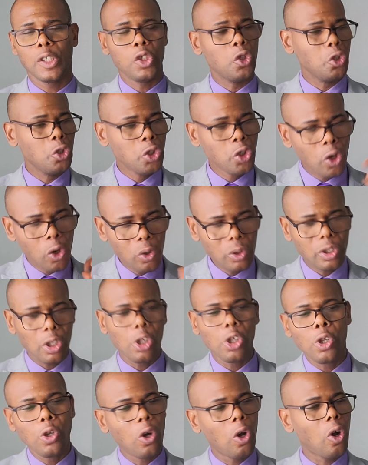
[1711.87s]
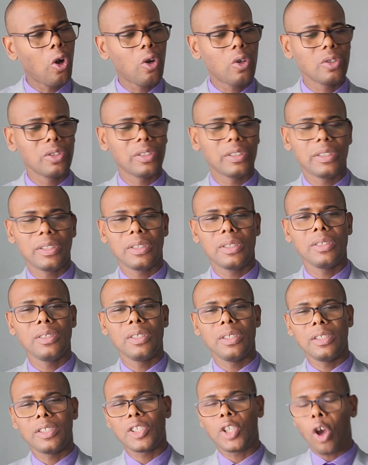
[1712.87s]
You know the Lord
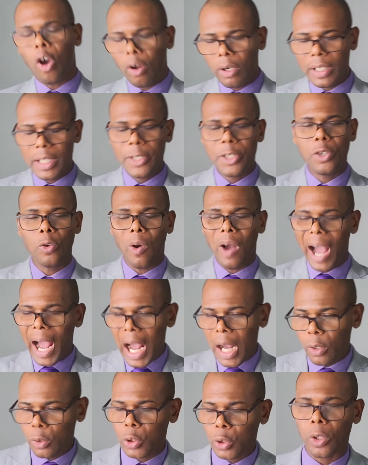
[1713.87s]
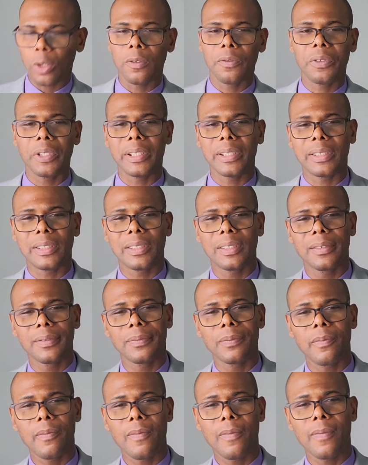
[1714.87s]
is calling you out of it,
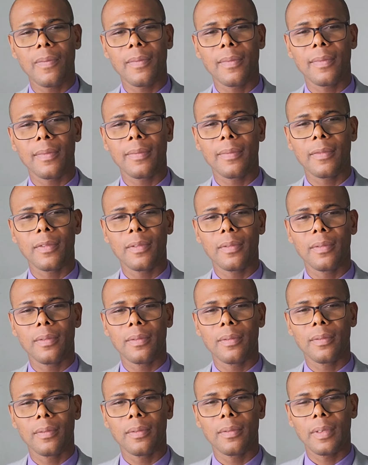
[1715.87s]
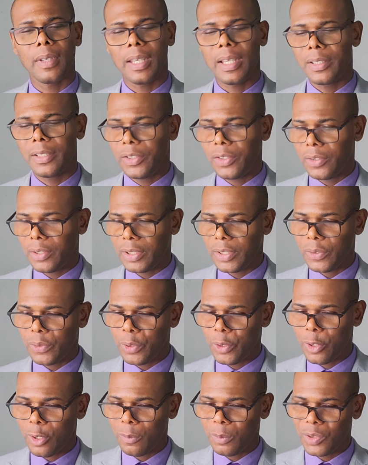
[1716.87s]
and you still
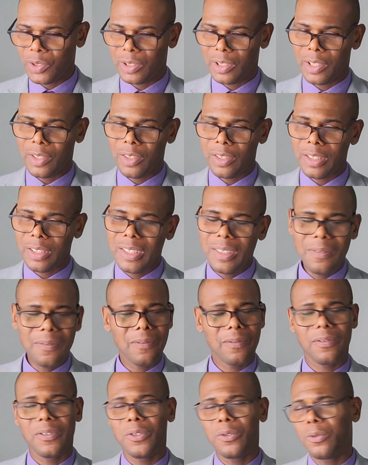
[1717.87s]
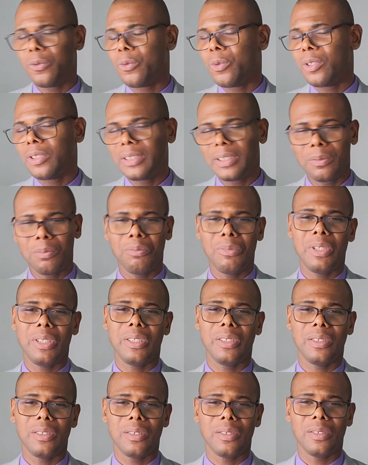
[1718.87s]
come to the Lord. If you want
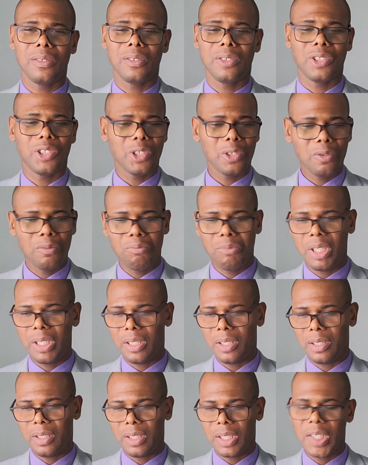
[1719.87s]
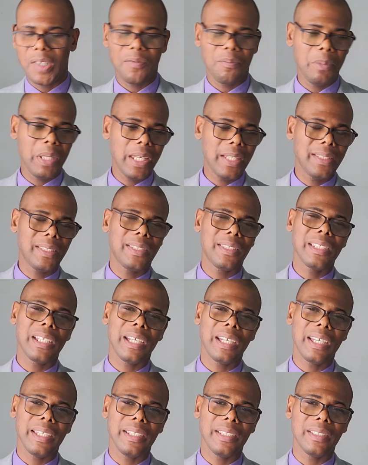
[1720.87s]
me, show me, give me a
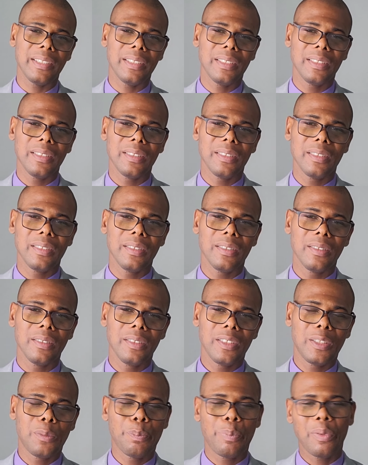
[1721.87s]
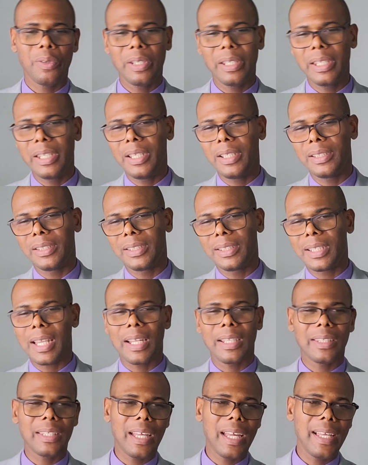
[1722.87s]
sign, spoil it,
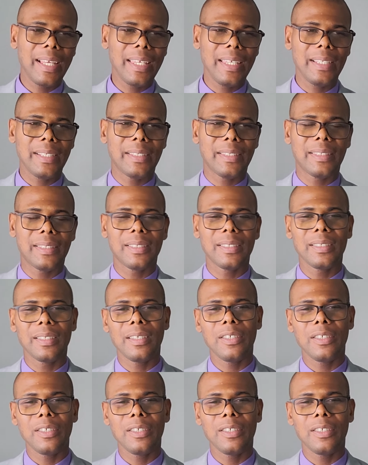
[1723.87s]
scatter it.